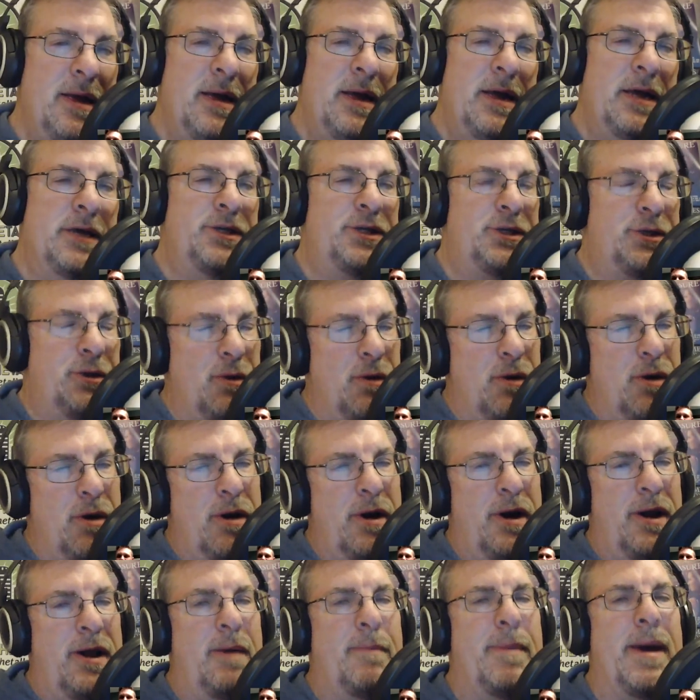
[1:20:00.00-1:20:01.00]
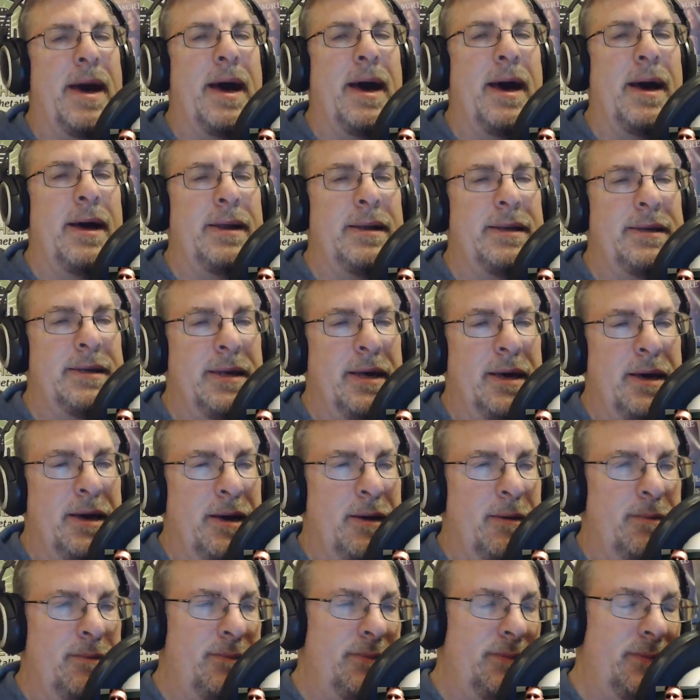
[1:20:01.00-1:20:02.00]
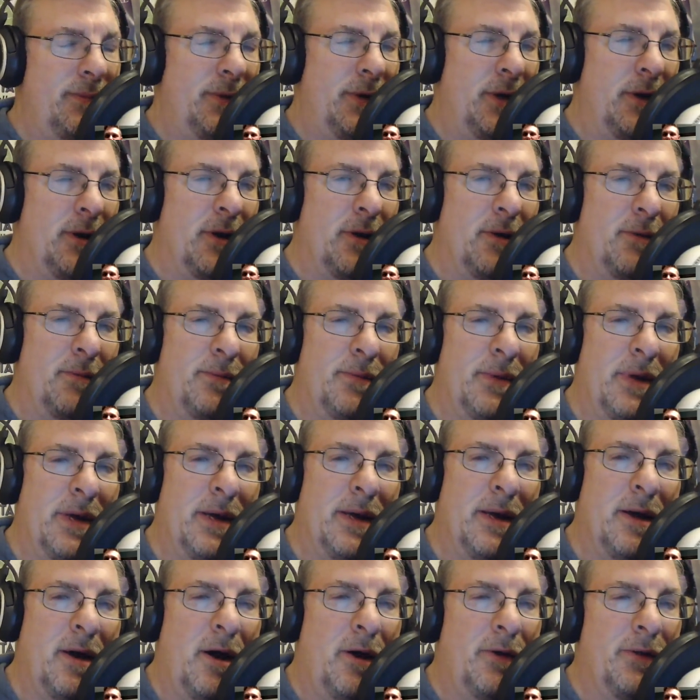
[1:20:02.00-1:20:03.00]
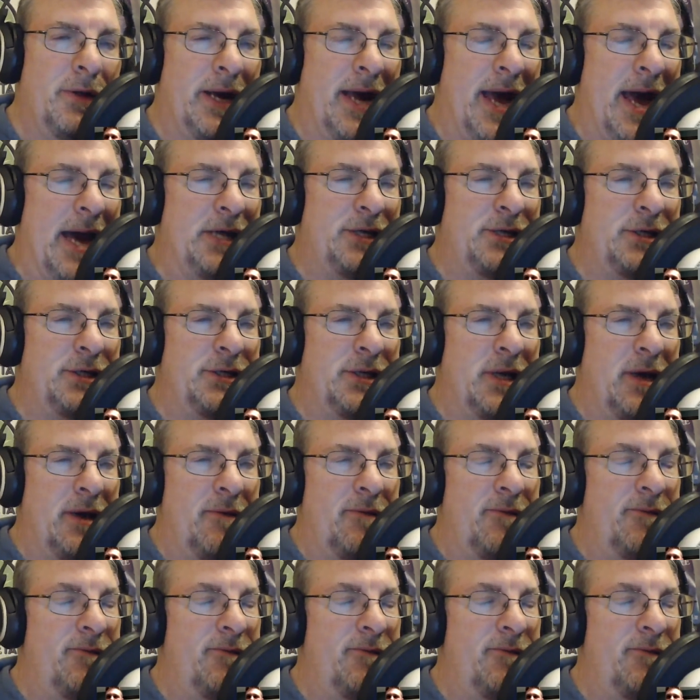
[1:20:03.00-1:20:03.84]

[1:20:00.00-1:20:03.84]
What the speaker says: his story about, all the caches.